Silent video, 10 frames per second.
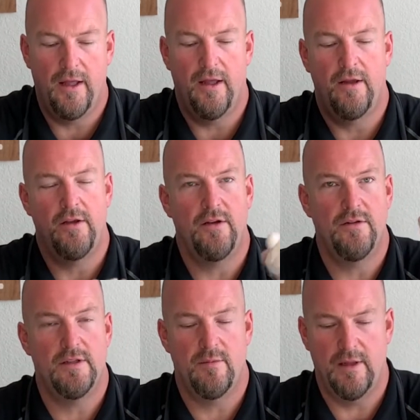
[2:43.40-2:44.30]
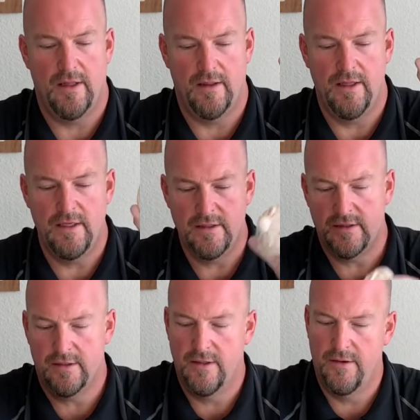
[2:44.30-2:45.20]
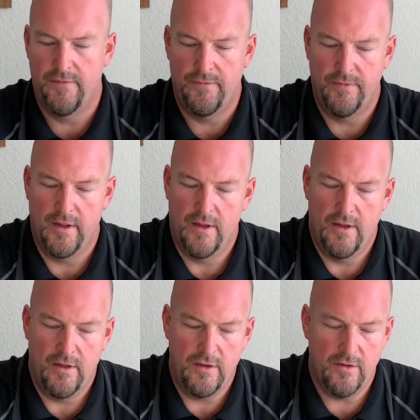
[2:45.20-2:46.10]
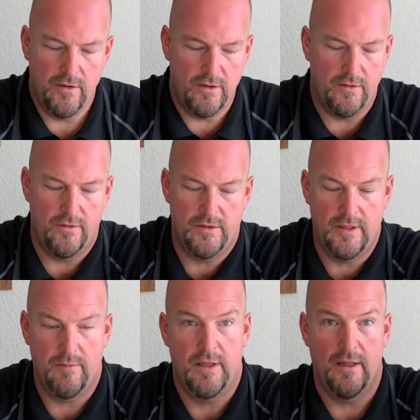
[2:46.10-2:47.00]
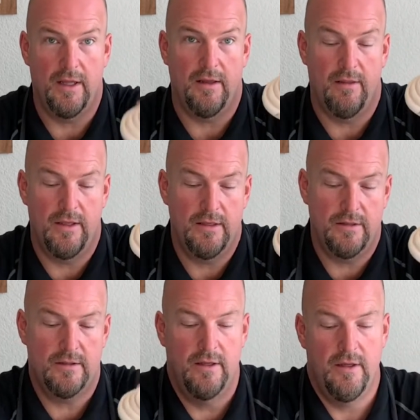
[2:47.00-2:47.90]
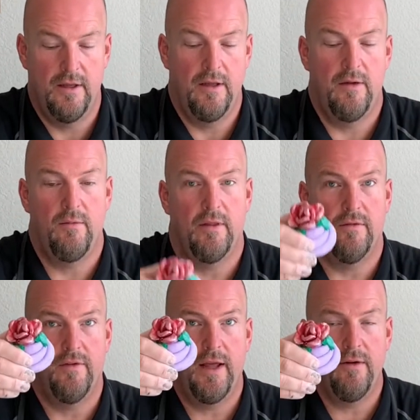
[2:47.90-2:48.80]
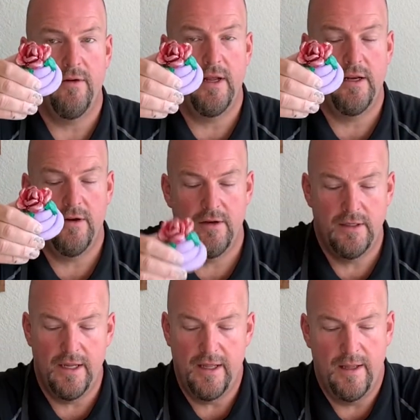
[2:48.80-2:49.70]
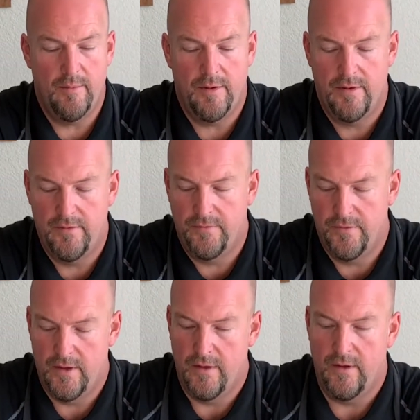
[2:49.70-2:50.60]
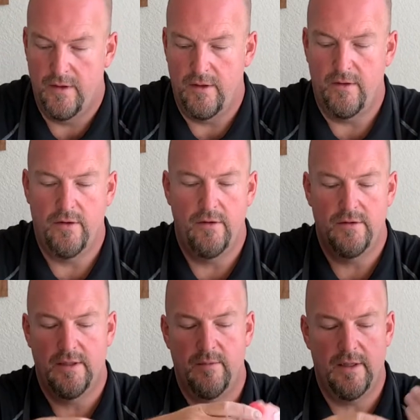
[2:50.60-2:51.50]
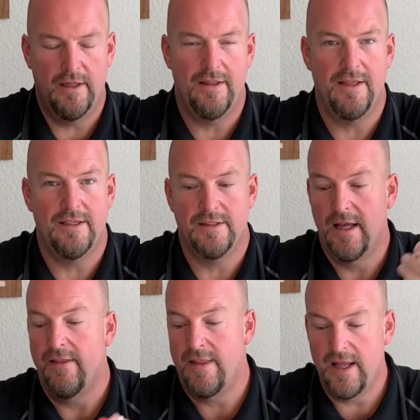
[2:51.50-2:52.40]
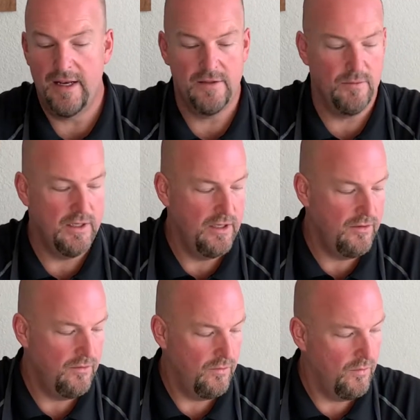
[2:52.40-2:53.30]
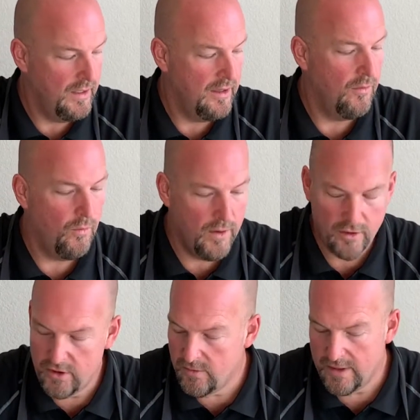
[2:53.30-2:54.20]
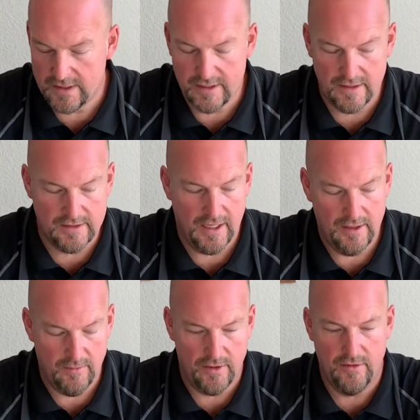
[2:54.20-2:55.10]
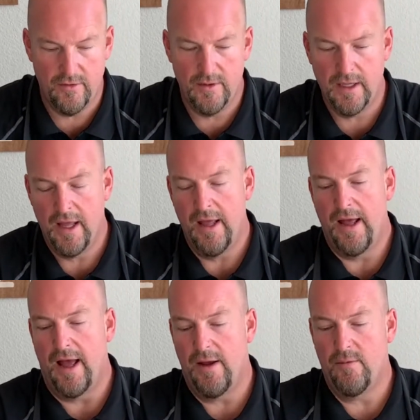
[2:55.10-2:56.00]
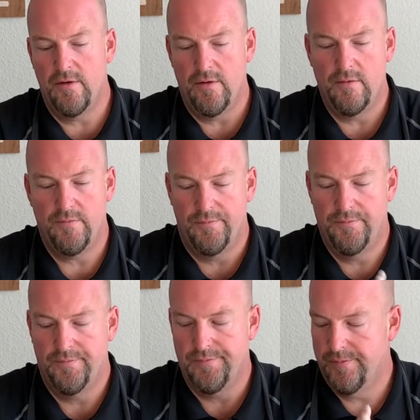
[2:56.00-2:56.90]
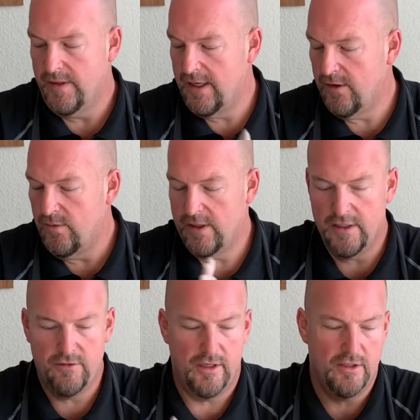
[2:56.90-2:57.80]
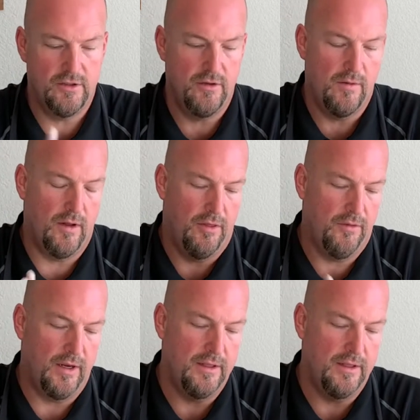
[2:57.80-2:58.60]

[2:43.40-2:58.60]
You could do something like this. You could do something like this with a flower added on top. You could do something like this. That is when where you get to decide what you're doing. I will kind of quickly try to show you all three.